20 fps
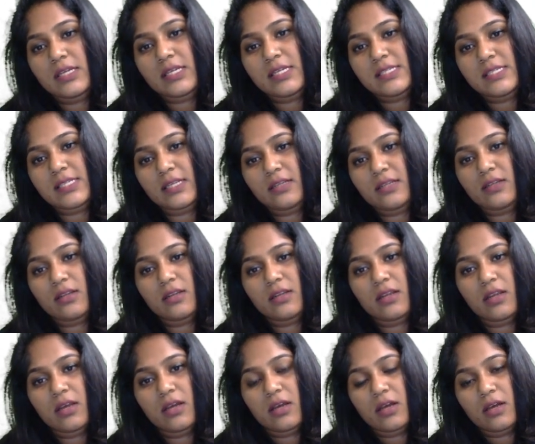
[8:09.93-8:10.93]
is an
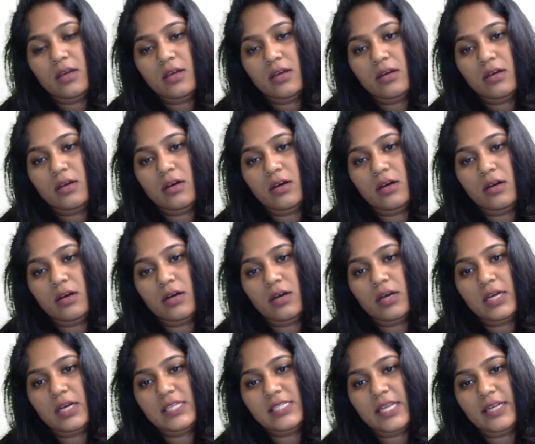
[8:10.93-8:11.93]

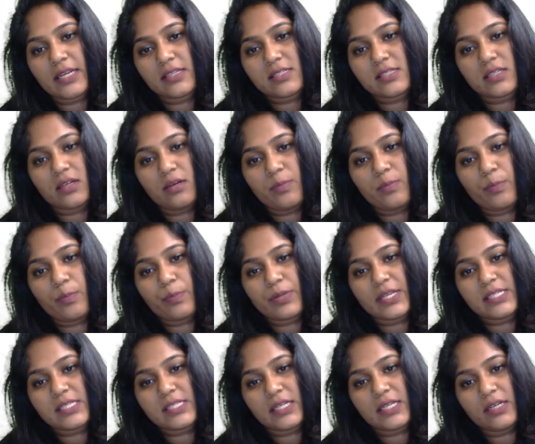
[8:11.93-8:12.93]
asset is a
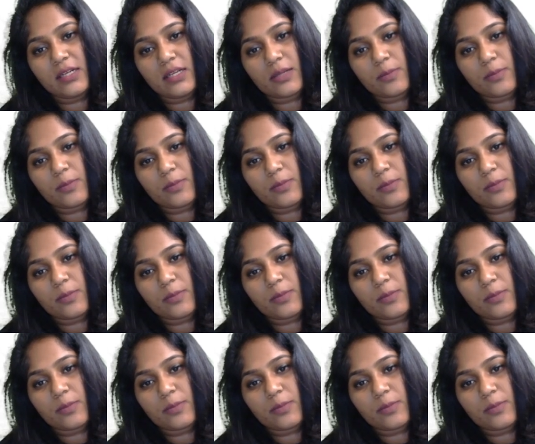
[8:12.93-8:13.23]
present